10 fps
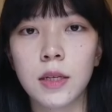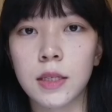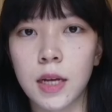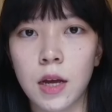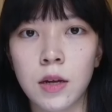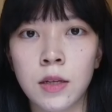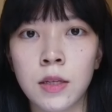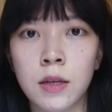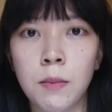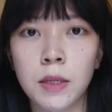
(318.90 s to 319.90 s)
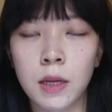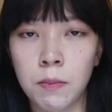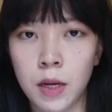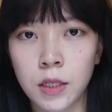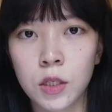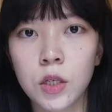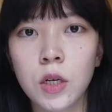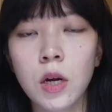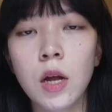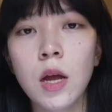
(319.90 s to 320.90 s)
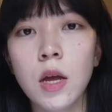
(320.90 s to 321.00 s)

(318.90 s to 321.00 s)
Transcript: the second semester,